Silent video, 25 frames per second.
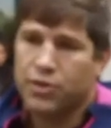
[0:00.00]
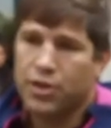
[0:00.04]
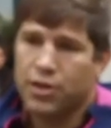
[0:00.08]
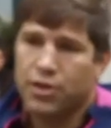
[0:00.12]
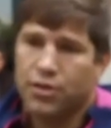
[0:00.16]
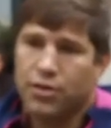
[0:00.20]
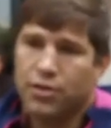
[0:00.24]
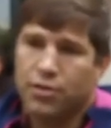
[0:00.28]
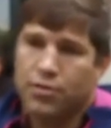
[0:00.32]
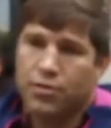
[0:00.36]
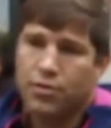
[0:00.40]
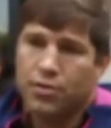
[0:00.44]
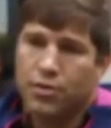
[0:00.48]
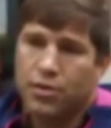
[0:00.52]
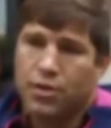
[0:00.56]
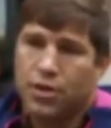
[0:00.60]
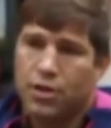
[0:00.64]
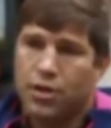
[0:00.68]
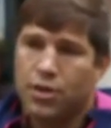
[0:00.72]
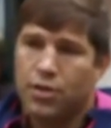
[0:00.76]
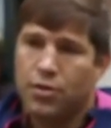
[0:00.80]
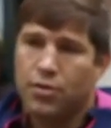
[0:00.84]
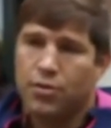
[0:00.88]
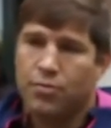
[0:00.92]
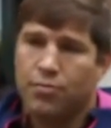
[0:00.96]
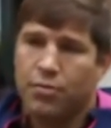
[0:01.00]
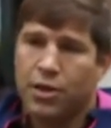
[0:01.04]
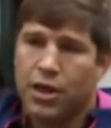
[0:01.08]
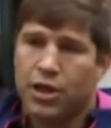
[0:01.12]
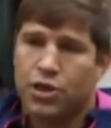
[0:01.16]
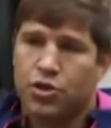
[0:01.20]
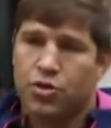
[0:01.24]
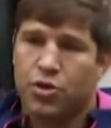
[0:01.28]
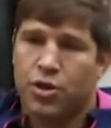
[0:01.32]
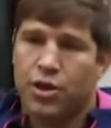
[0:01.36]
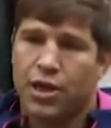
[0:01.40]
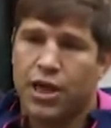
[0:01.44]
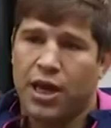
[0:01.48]
and make
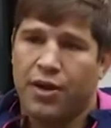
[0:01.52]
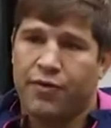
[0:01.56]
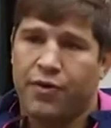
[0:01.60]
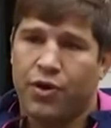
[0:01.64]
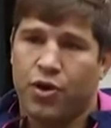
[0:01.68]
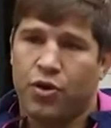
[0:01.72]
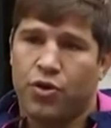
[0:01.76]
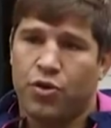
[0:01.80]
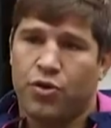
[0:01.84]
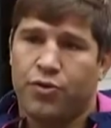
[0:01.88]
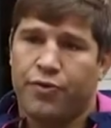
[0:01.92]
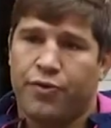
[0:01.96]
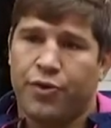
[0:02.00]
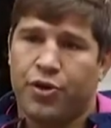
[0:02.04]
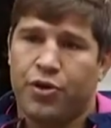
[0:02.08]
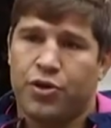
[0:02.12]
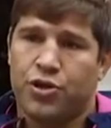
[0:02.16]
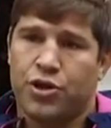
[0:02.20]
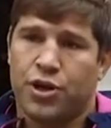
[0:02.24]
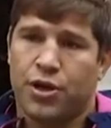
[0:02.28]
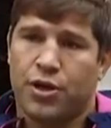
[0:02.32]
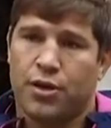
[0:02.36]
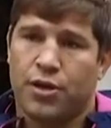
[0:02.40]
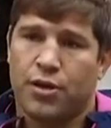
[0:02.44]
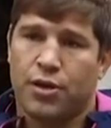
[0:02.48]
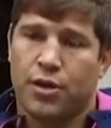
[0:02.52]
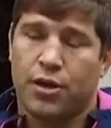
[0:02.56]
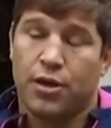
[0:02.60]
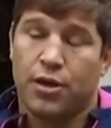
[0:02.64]
sure they have a good future.